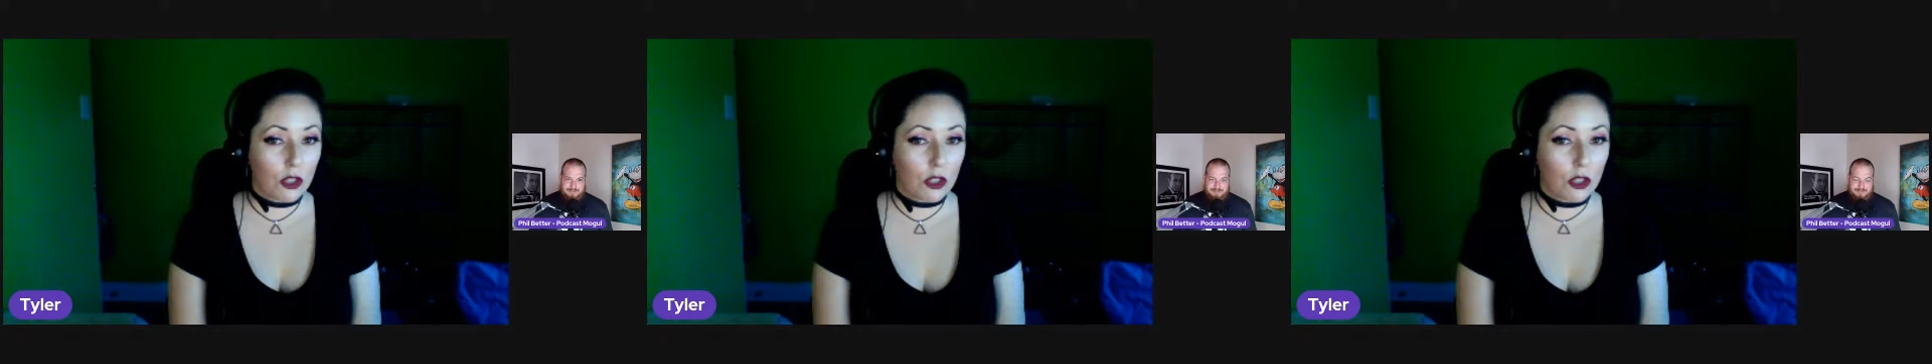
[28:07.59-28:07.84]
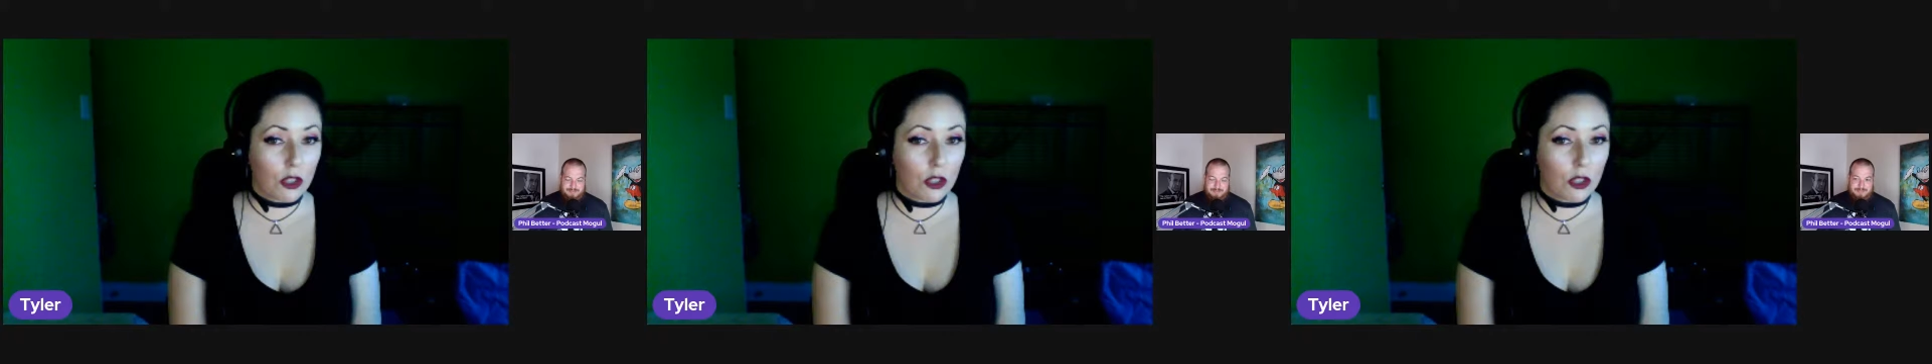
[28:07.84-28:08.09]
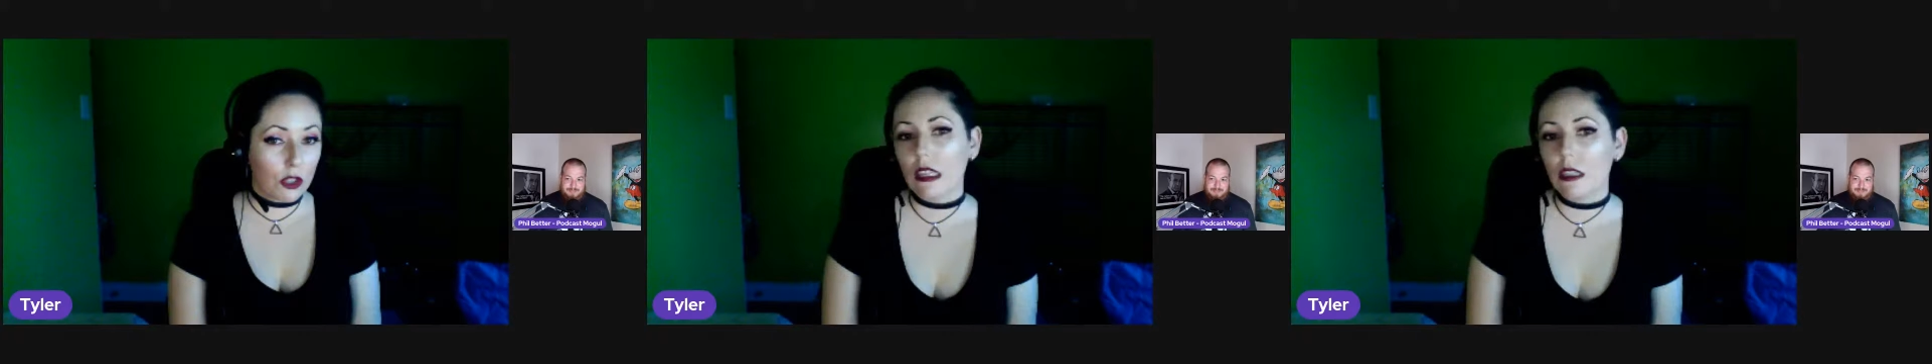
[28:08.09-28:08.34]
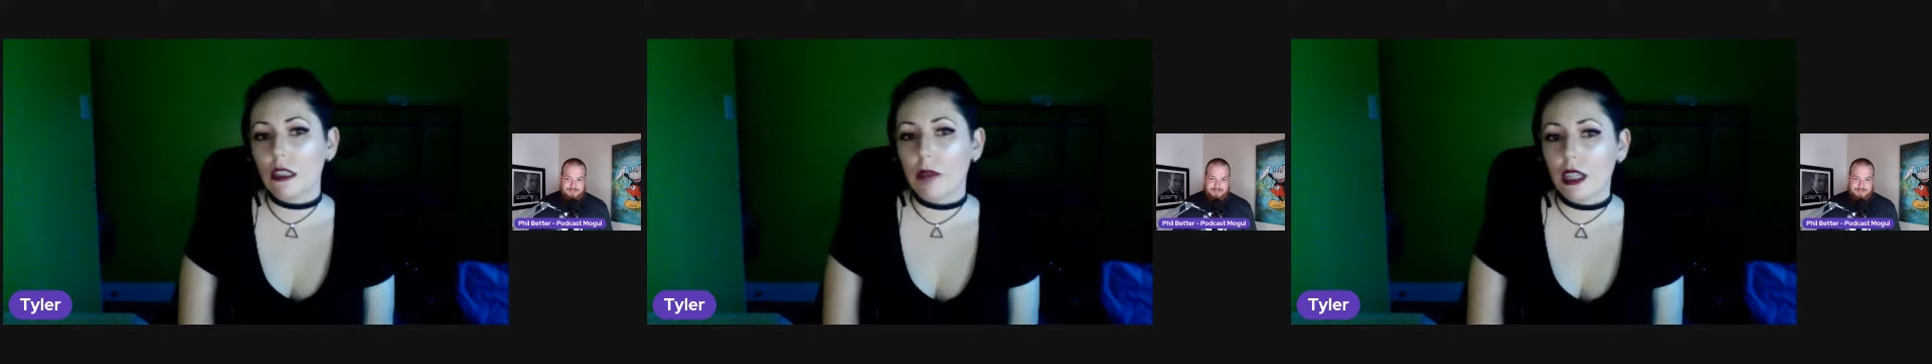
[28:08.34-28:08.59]
or
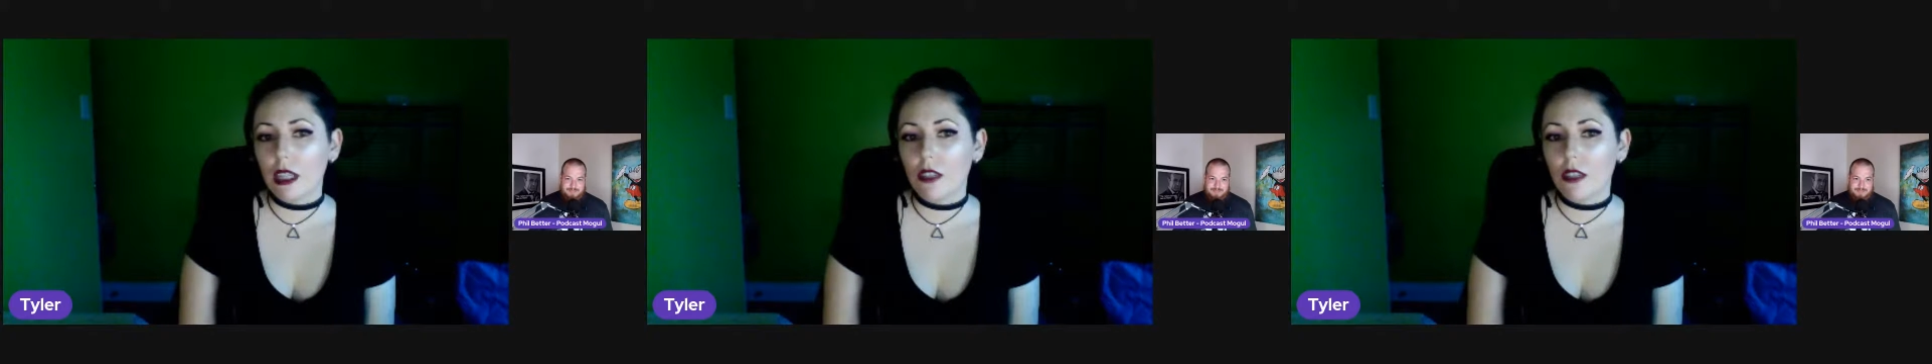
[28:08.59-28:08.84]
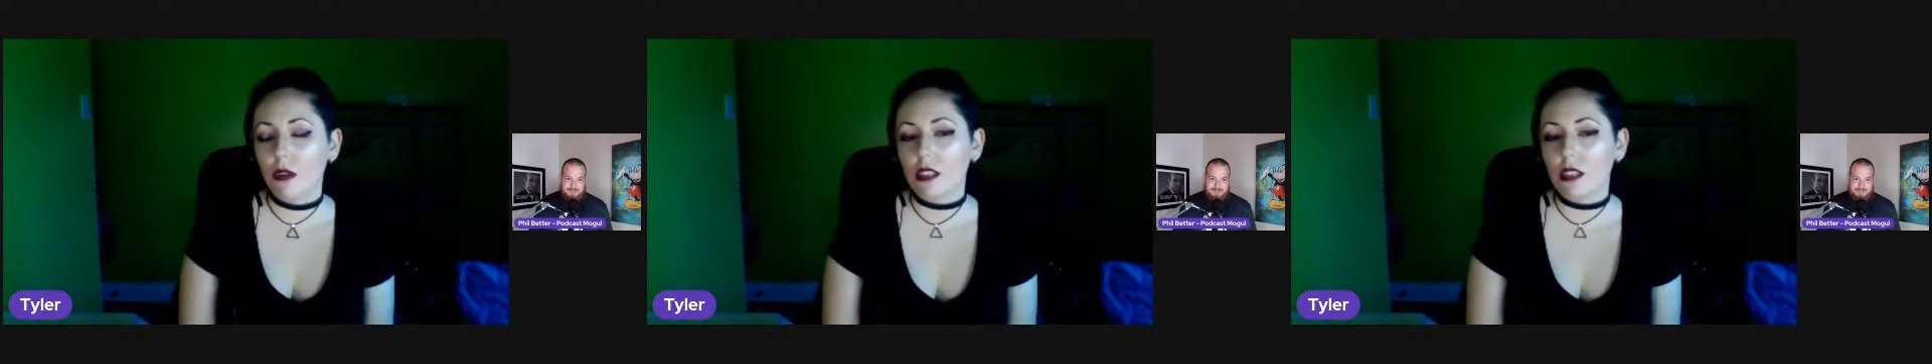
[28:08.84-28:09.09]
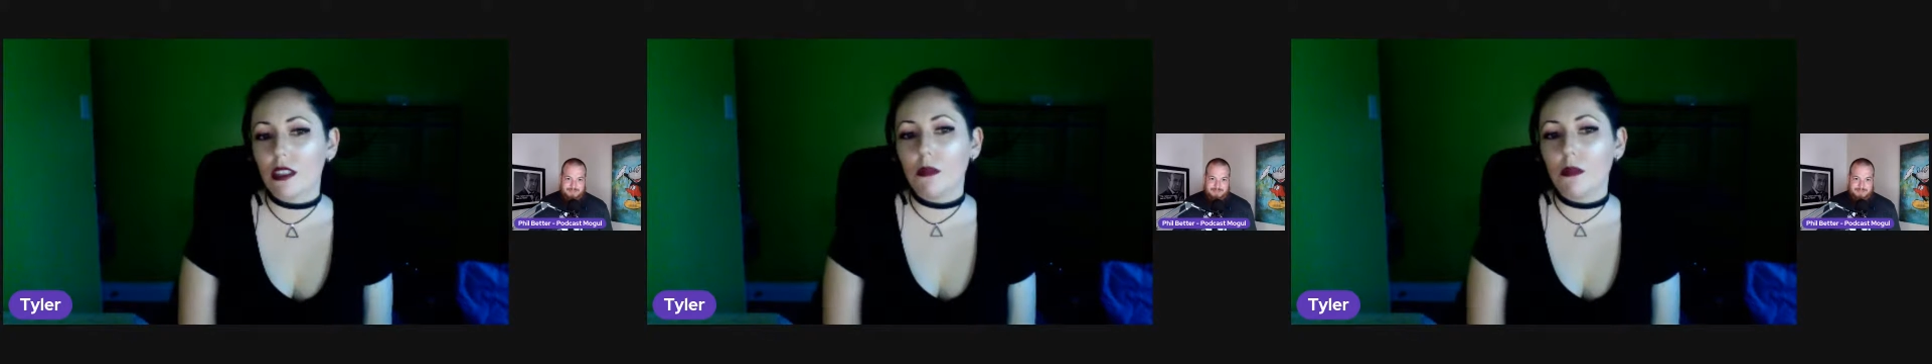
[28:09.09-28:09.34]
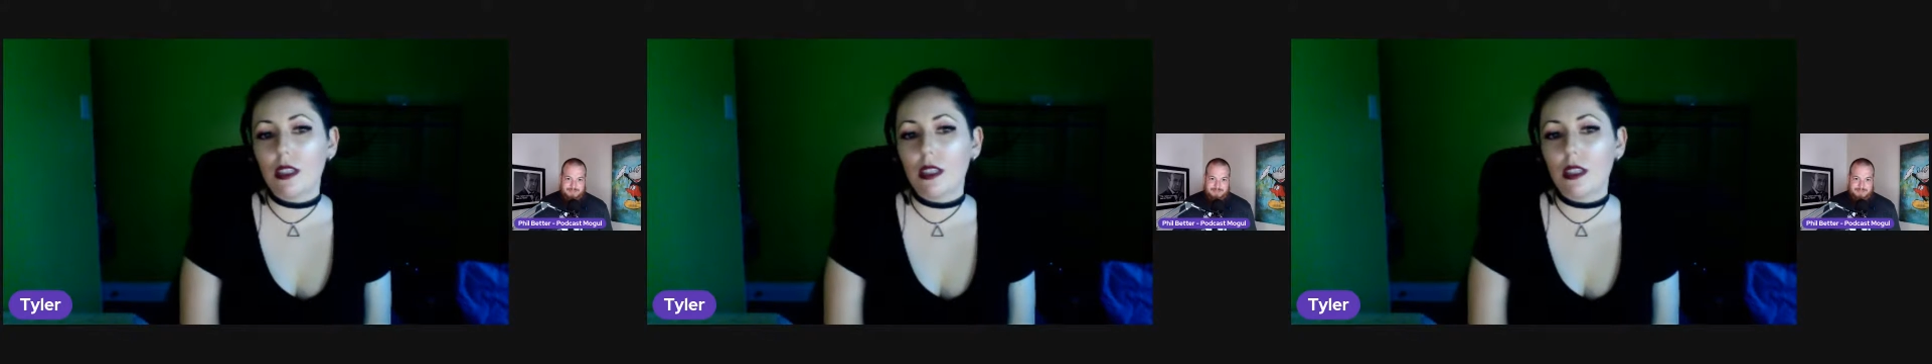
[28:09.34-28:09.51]
any independent wrestling,